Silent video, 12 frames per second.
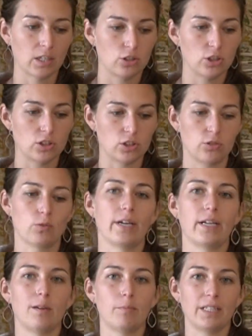just
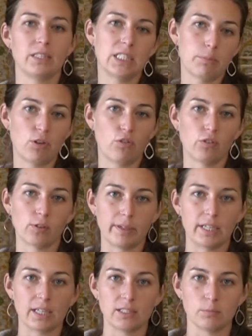randomly tip over
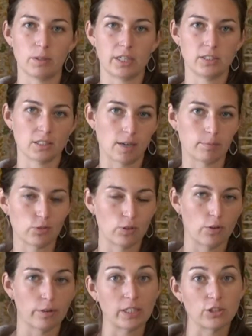because blood stops
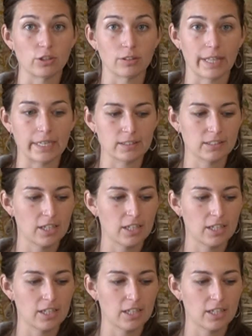flowing to your legs.